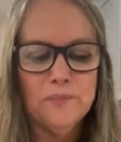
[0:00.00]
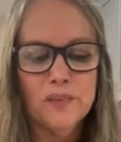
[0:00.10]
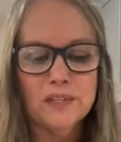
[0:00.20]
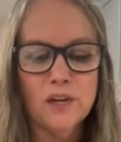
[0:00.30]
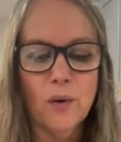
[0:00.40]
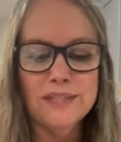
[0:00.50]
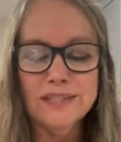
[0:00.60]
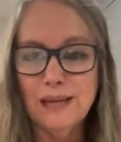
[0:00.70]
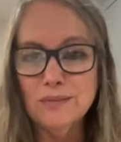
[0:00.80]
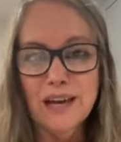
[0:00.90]
So it
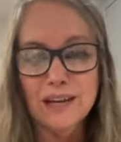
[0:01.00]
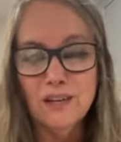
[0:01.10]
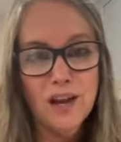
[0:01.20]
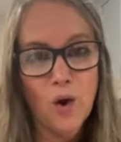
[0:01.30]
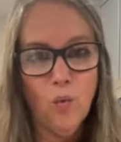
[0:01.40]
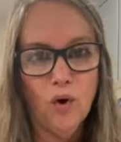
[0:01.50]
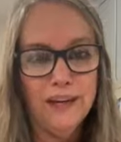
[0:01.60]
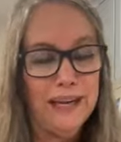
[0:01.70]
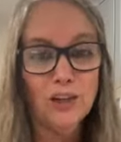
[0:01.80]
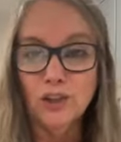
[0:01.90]
seems like no one,
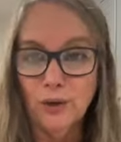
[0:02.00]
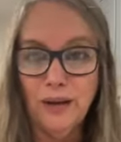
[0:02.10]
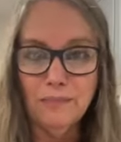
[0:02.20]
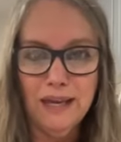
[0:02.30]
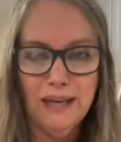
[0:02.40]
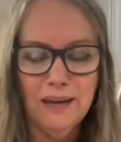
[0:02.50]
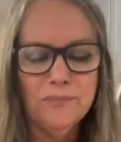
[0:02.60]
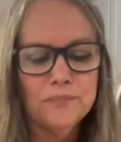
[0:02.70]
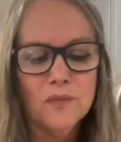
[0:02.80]
including me,